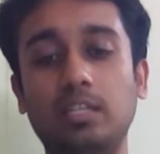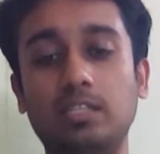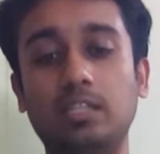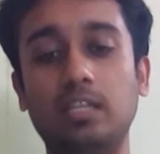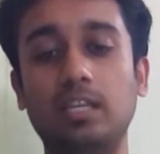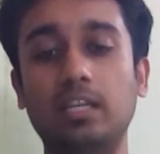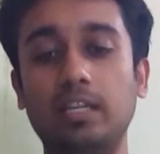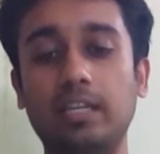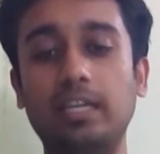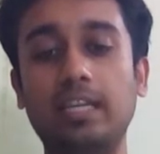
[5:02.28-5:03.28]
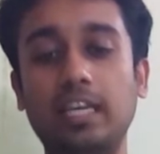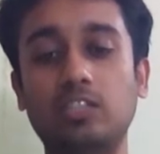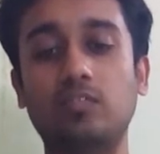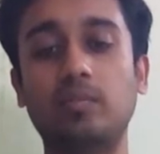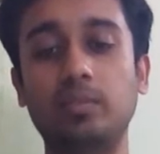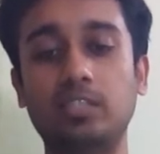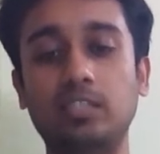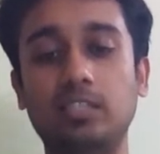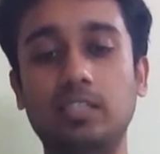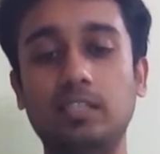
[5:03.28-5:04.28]
to exit in any case of
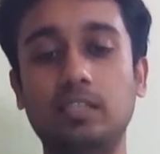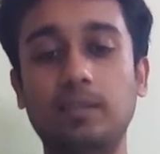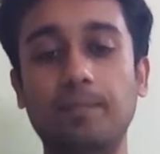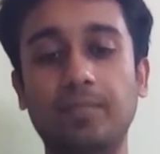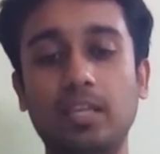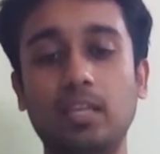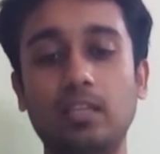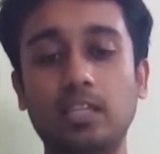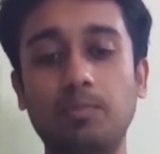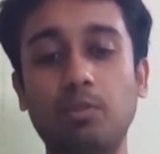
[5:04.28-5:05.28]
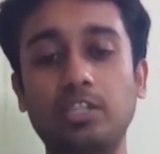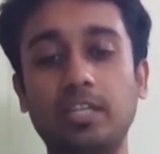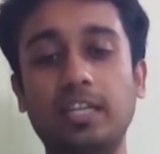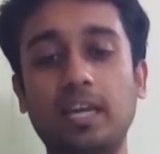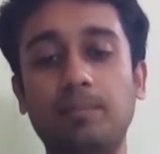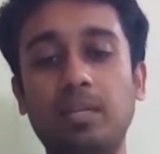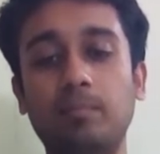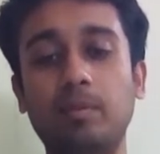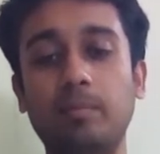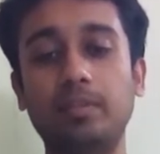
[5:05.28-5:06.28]
emergencies. This project can be
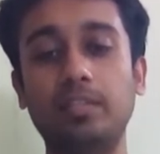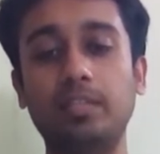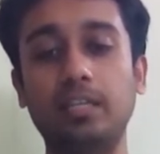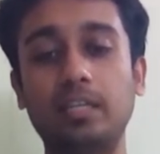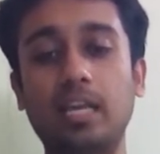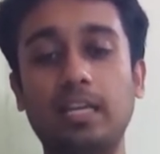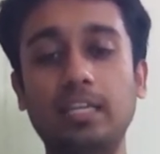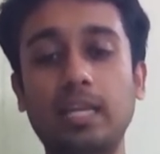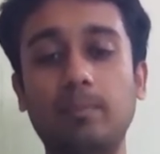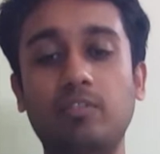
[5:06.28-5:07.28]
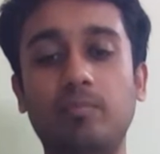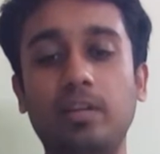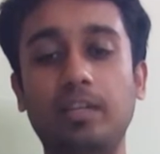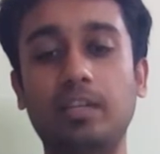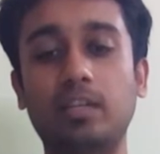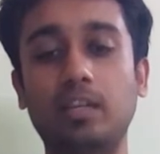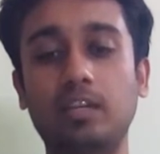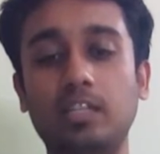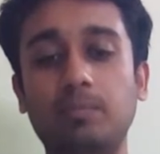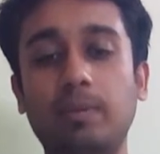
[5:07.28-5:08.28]
implemented in any type of building,
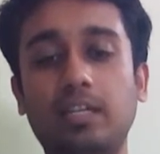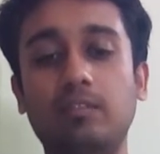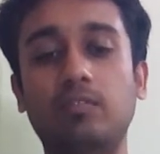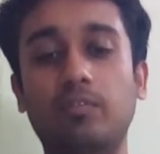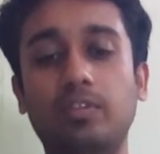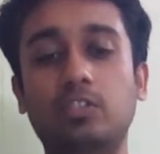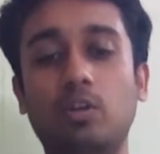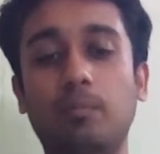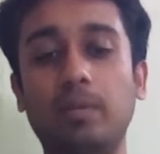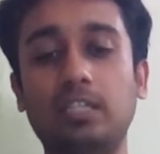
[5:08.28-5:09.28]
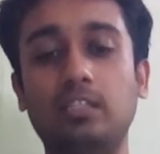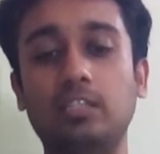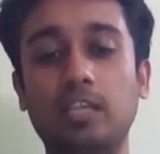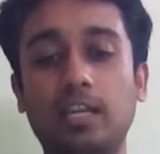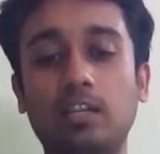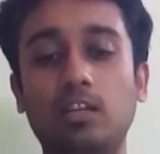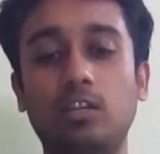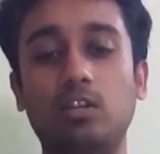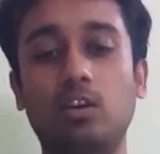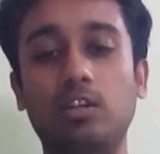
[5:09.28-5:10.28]
irrespective of its complex
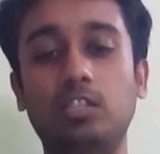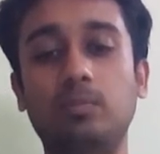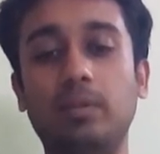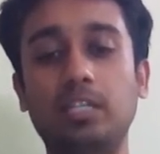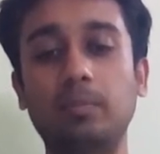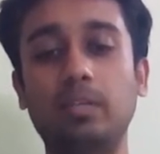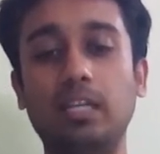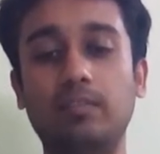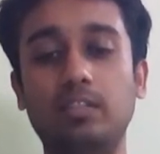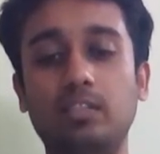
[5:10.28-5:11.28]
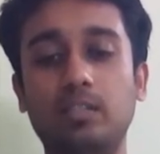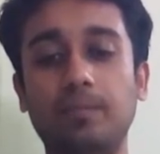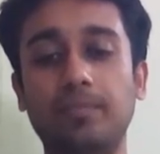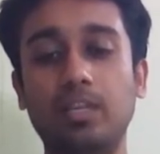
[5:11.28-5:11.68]
design or its multiple levels.